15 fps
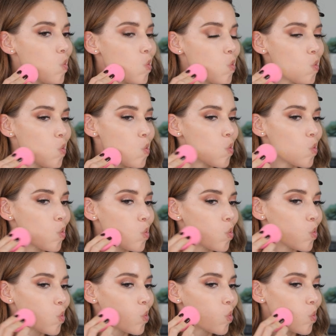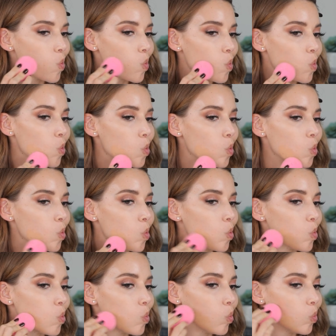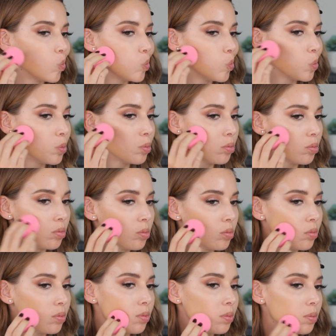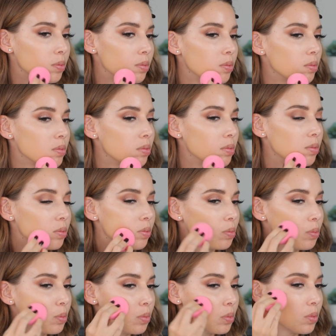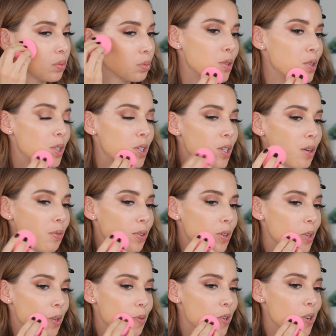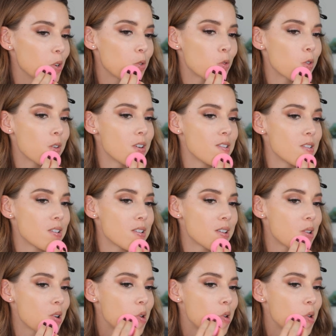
Beauty Blender will forever be my favorite way to apply foundation. The scent is definitely very strong.